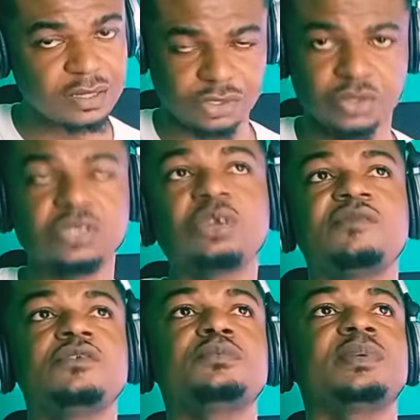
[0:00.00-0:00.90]
So instead of
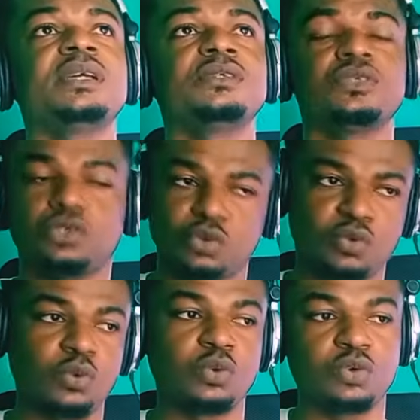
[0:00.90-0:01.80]
you playing
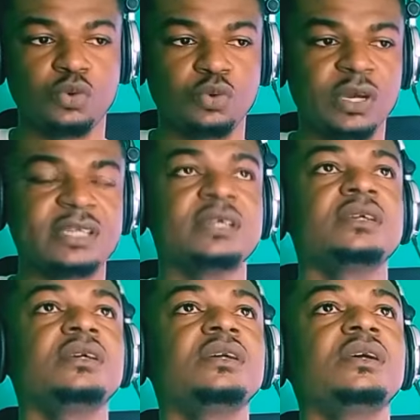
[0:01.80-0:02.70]
so do, I did
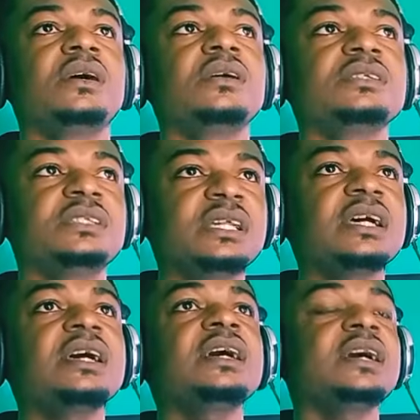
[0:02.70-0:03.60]
a sa.